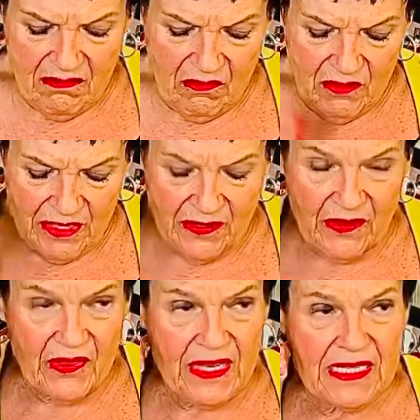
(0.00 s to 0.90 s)
one of the
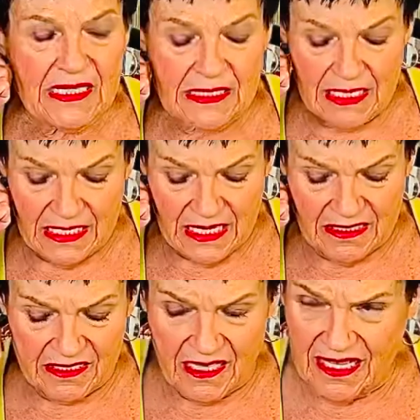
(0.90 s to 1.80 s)
things,
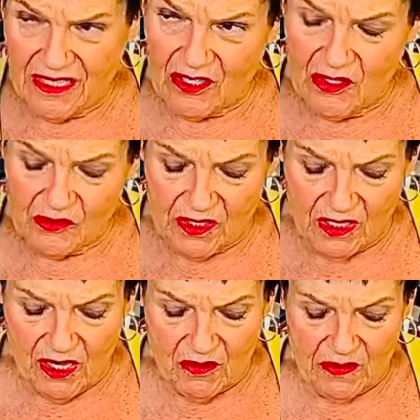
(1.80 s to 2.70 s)
it's kind of goes
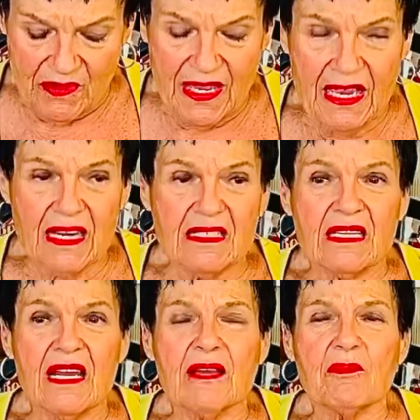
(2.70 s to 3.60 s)
along with that, is
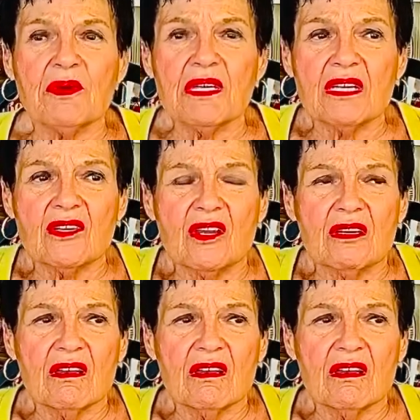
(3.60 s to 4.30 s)
like putting